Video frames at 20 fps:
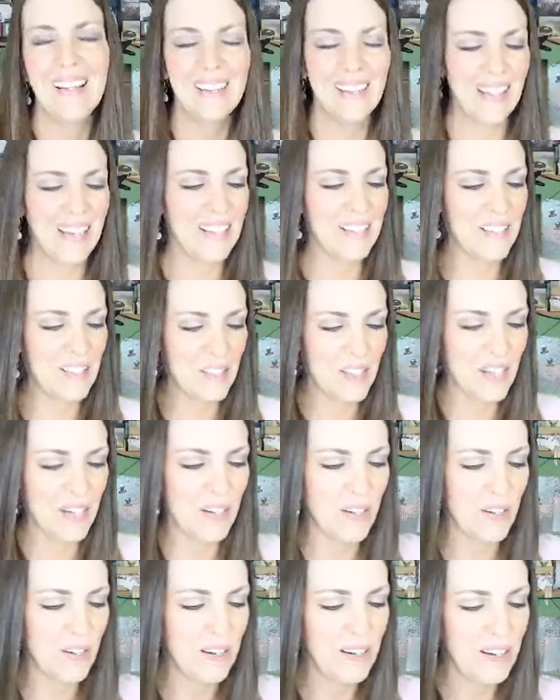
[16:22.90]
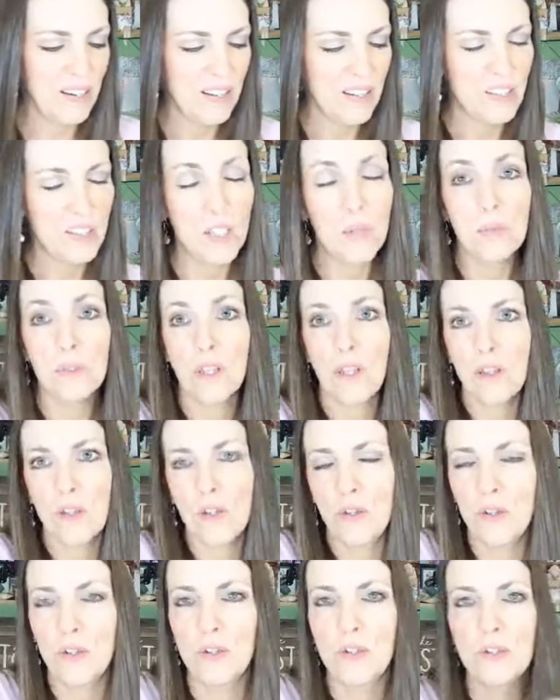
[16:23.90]
Landa's here. She was on the
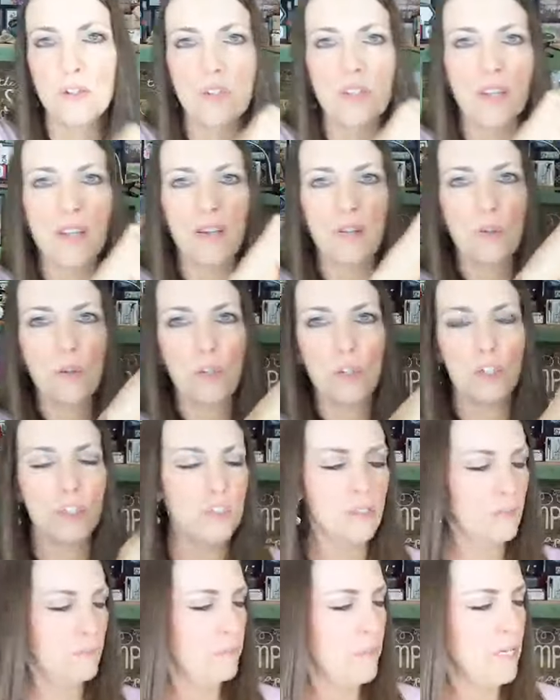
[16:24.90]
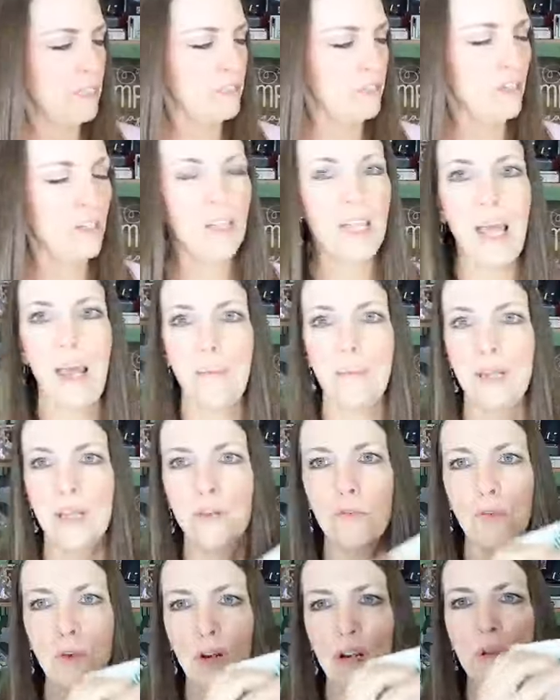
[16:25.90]
cruise, and of course she's back there clapping
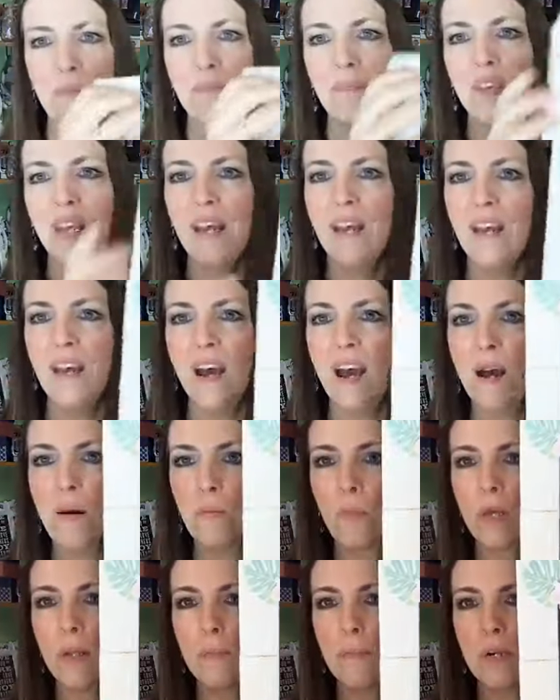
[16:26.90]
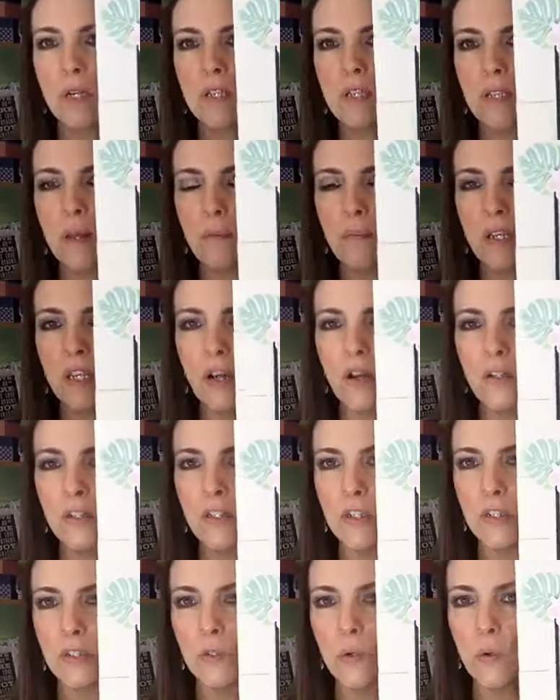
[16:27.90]
for it. We put something on
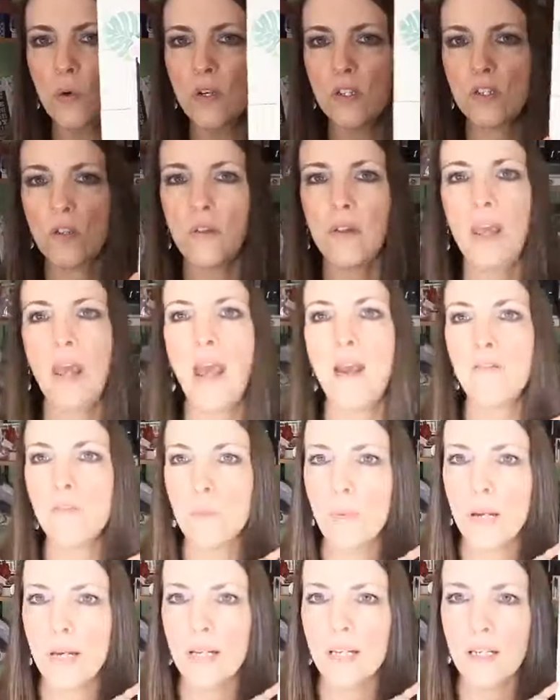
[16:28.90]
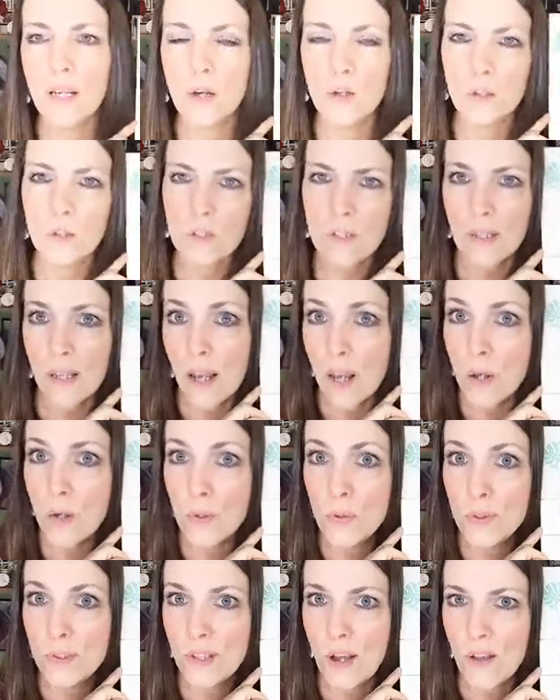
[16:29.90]
your door so that everybody knows
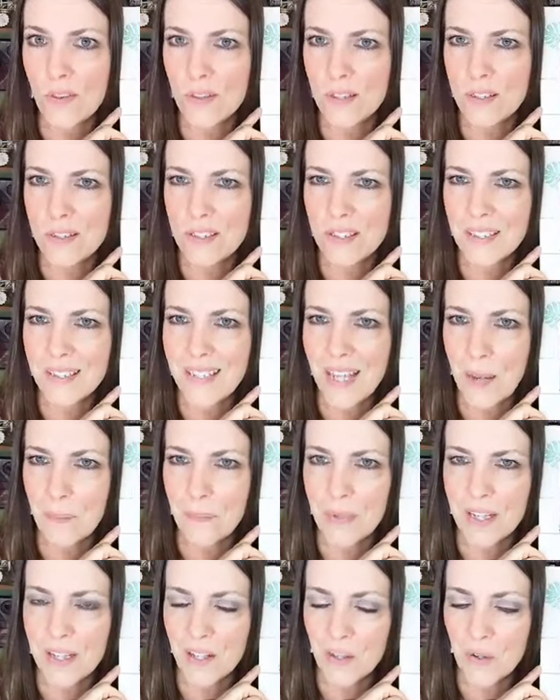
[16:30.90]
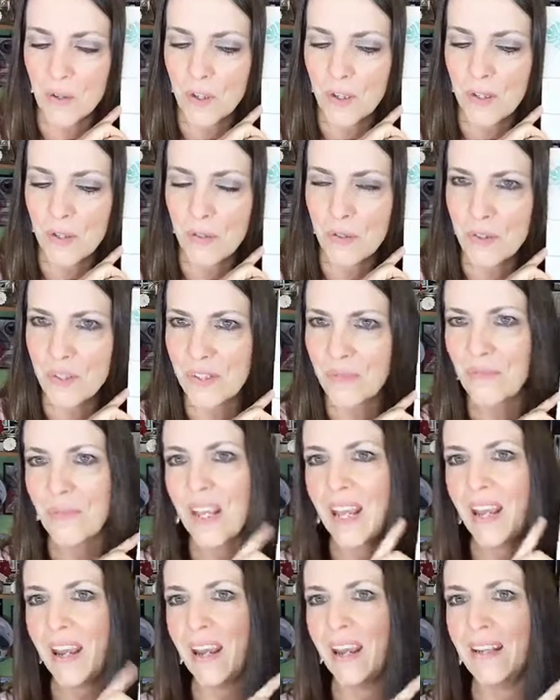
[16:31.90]
who's on the stamping cruise,
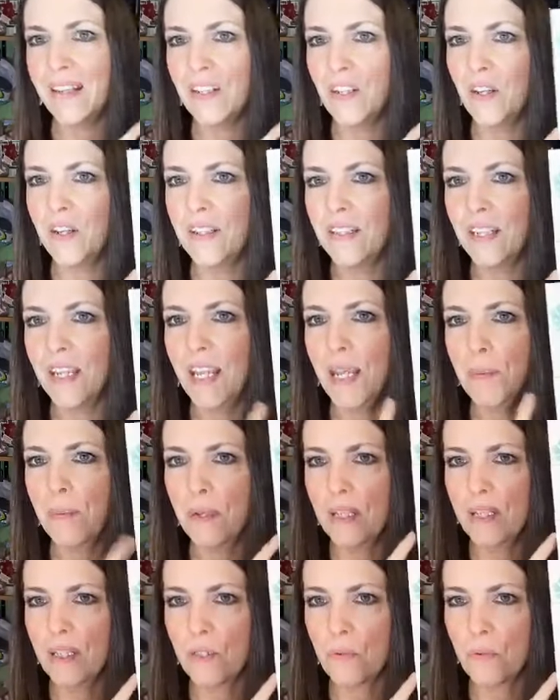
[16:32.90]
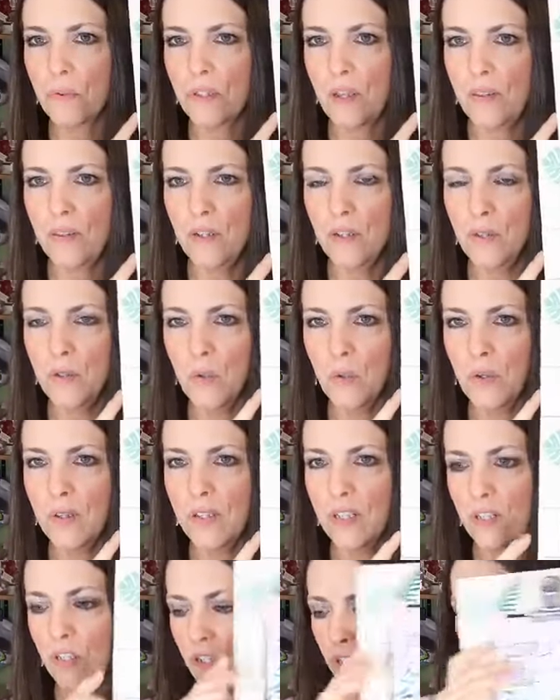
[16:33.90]
and you get to keep it. This was on their door
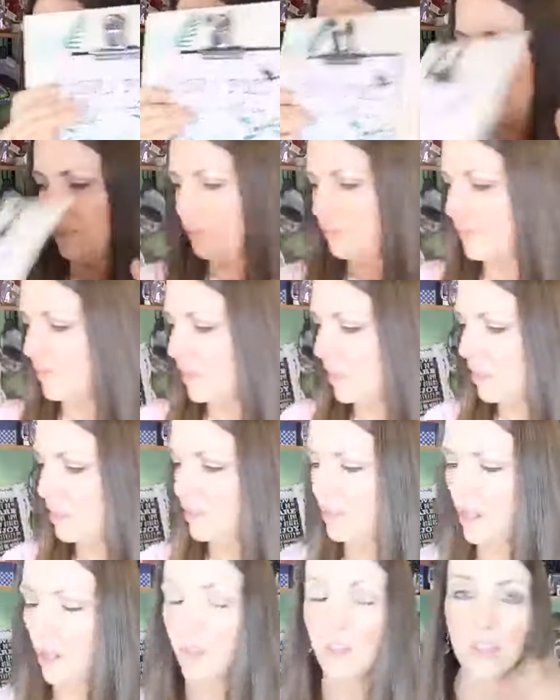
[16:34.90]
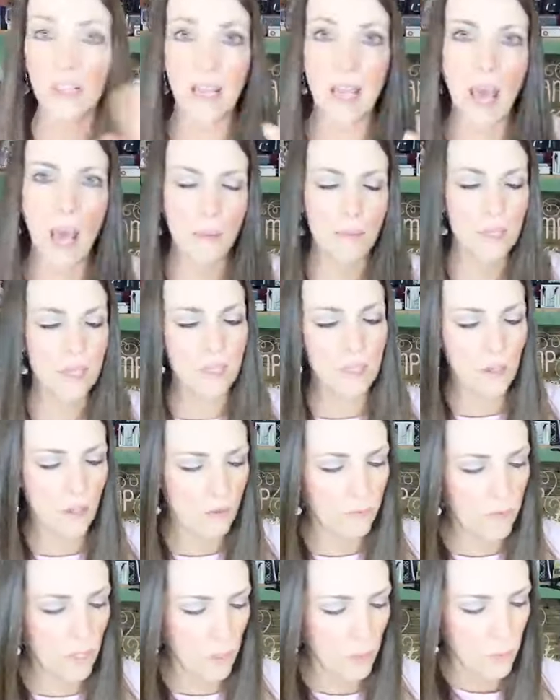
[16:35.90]
this year, on the cabin
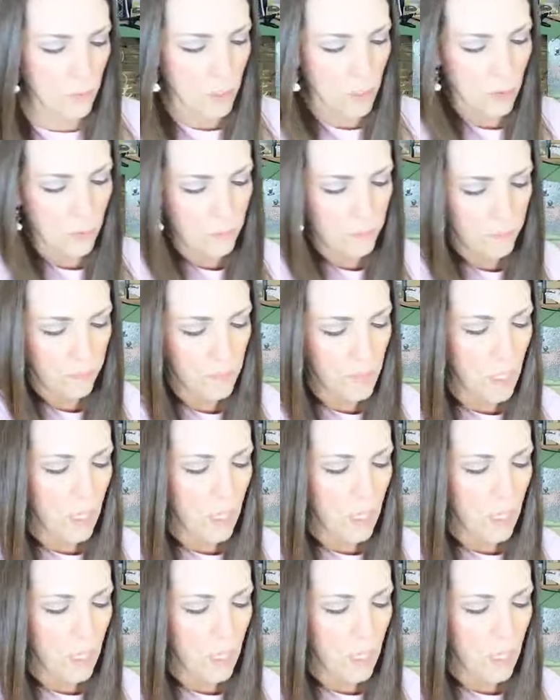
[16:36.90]
of your room.